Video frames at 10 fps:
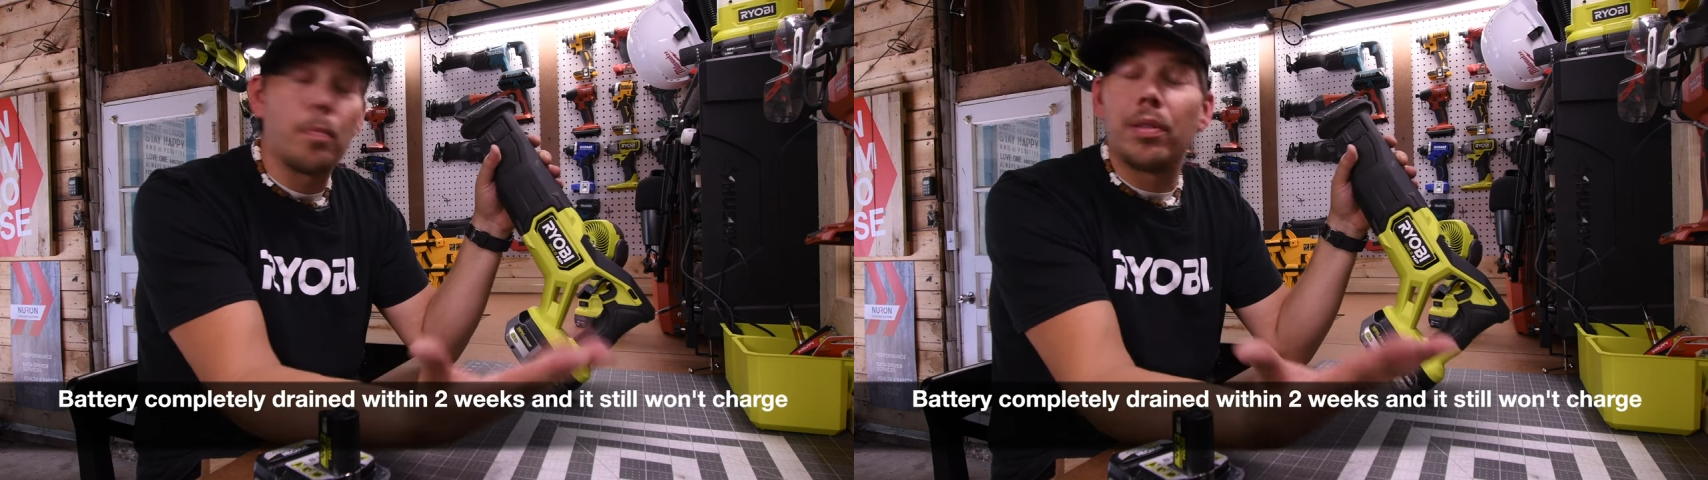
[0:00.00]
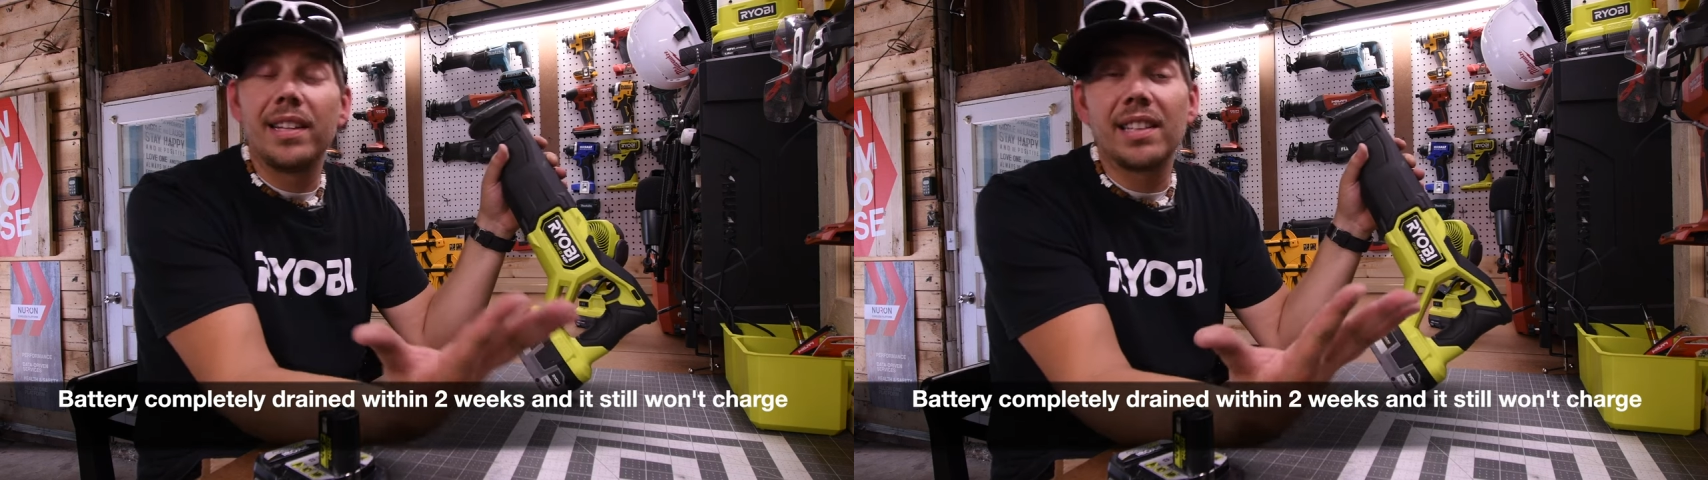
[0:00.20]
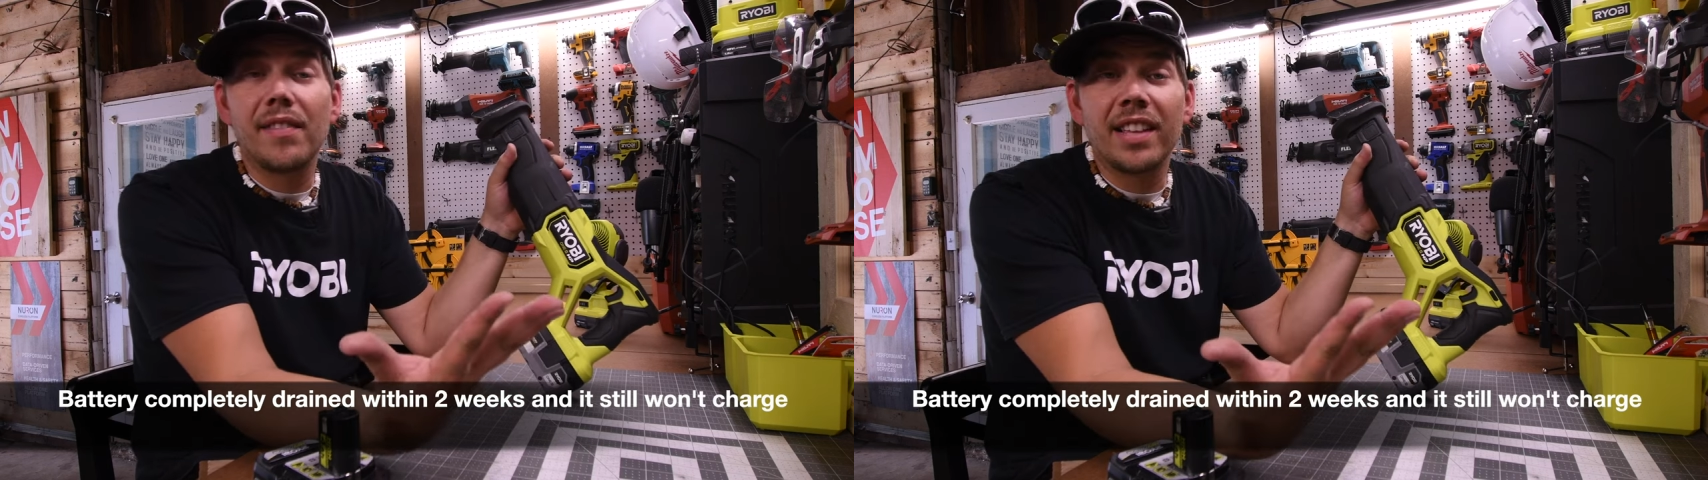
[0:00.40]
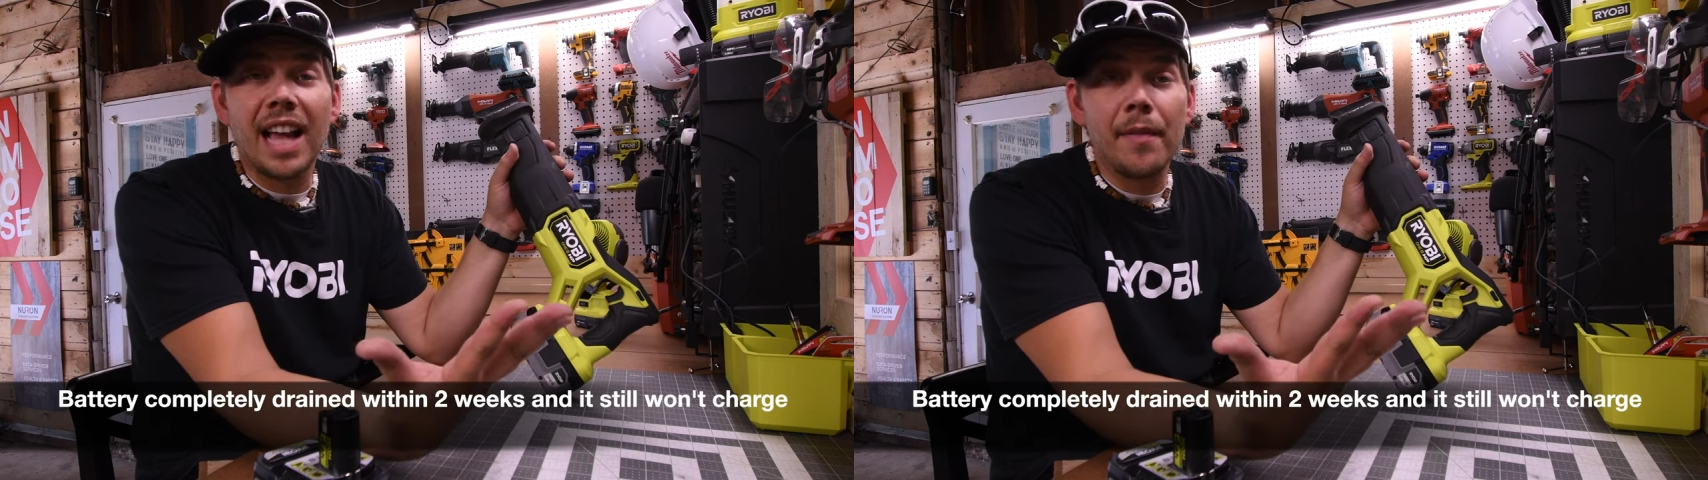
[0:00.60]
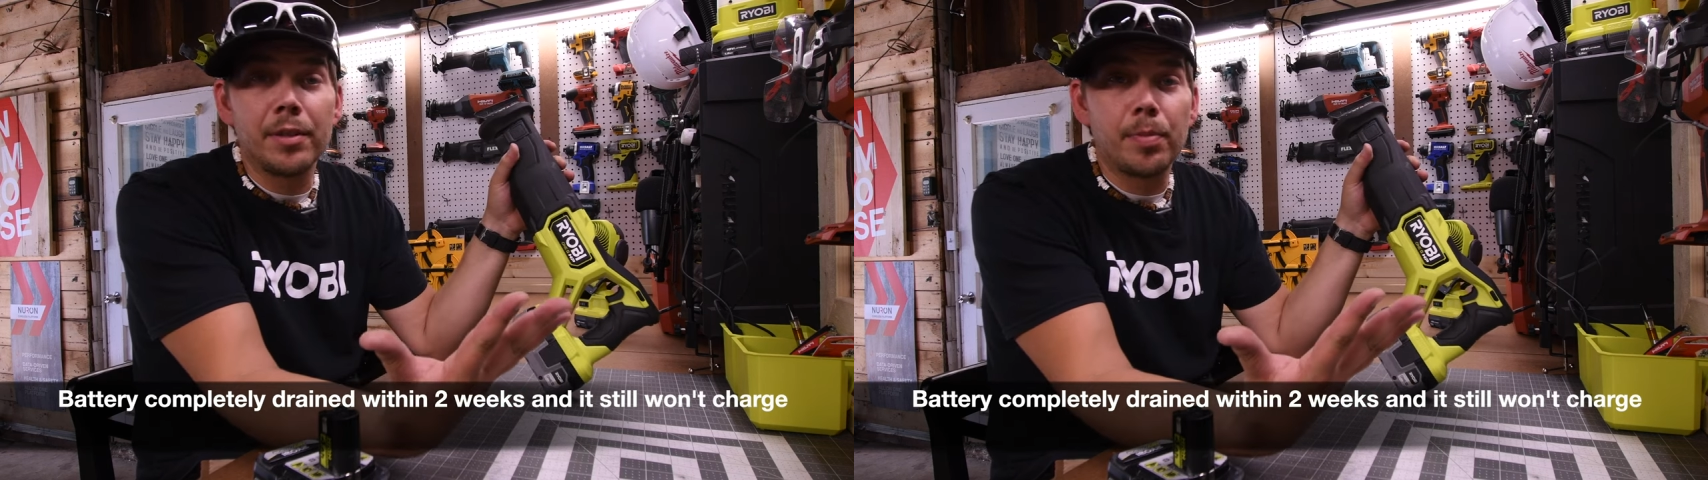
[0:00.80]
please leave in the
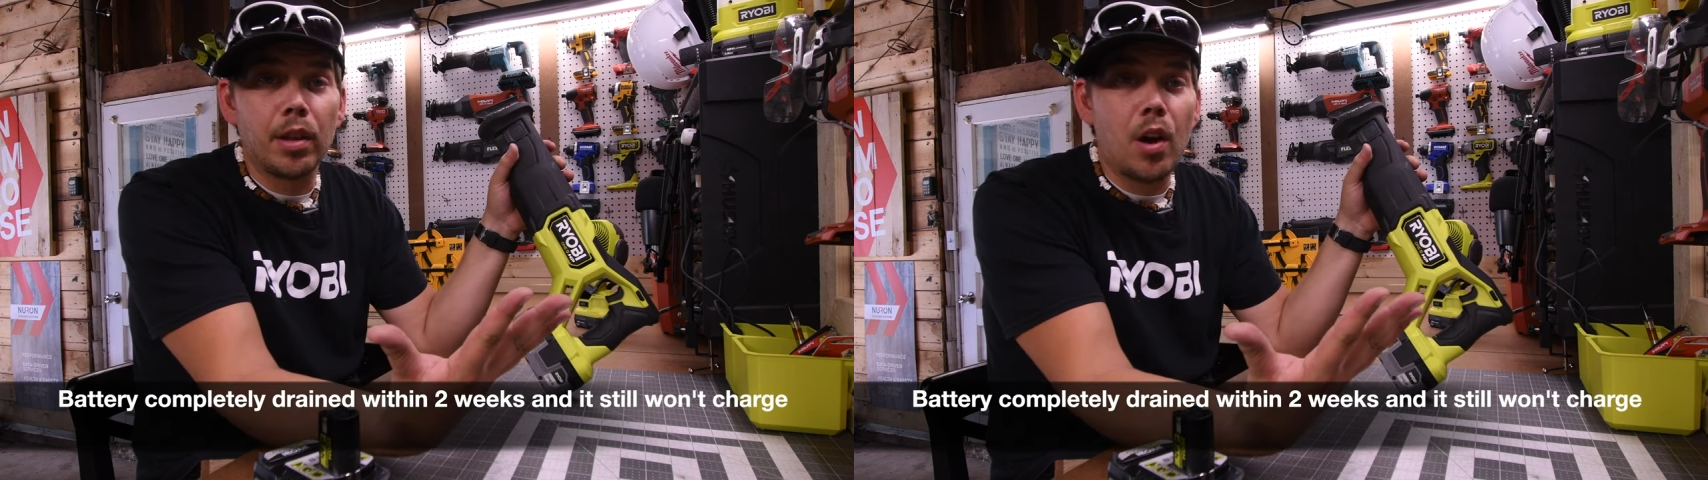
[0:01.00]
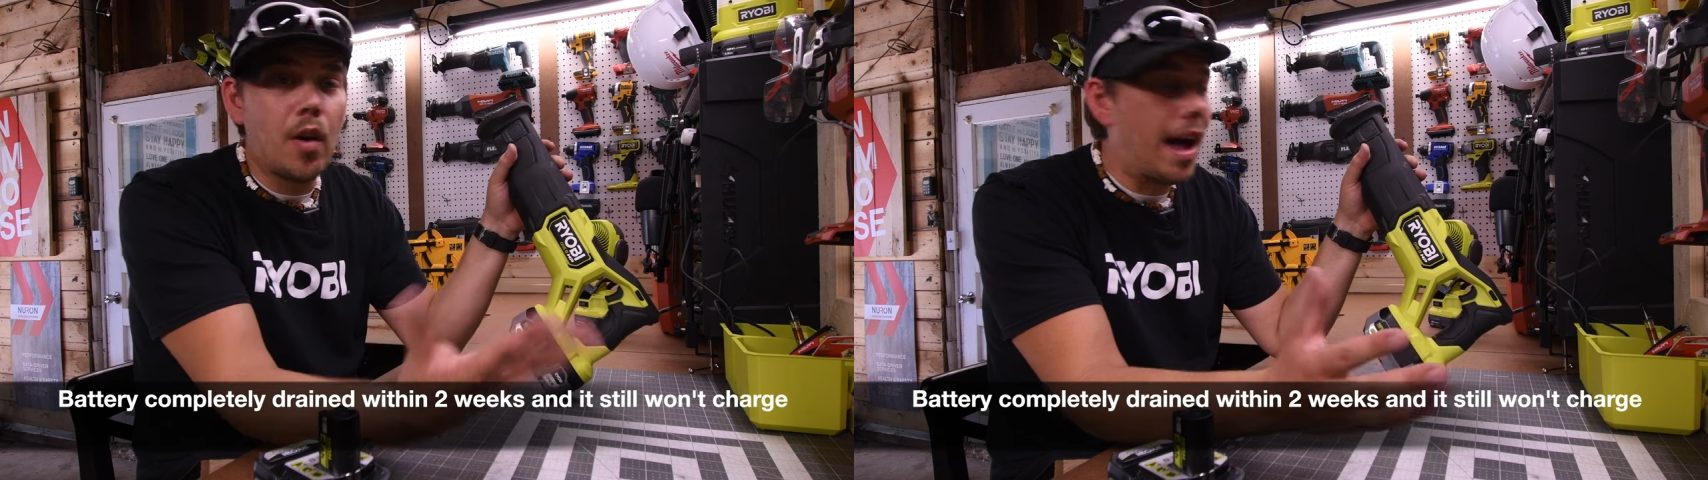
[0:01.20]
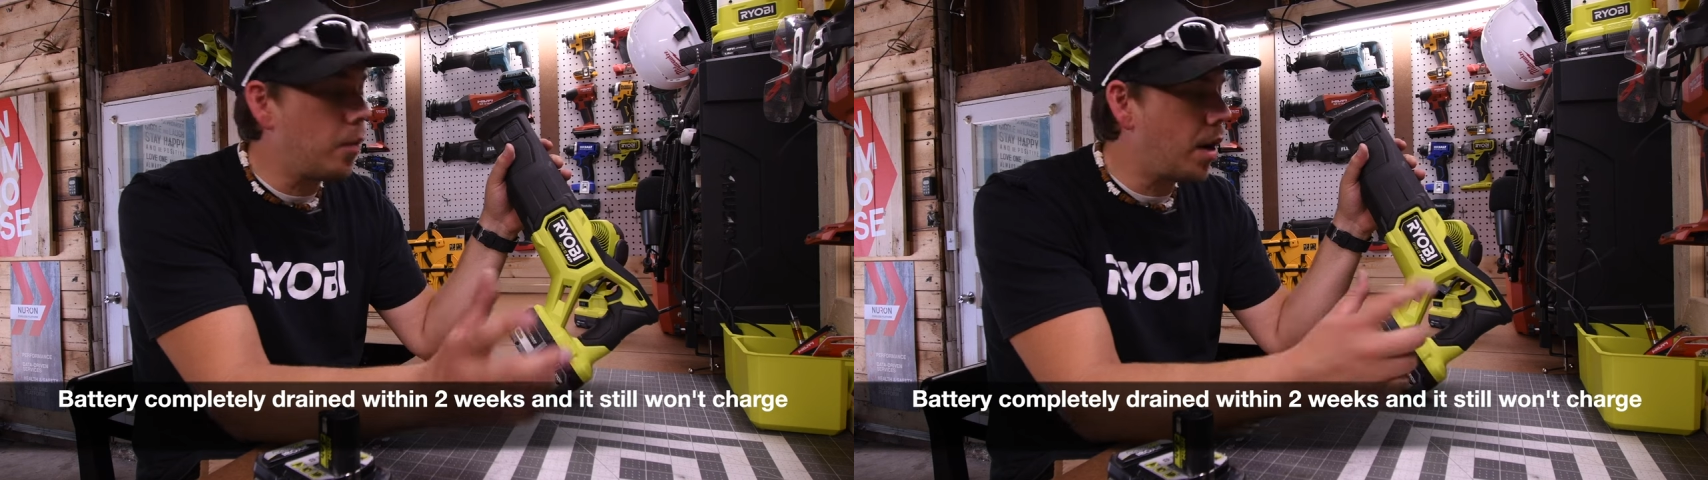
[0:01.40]
comments below on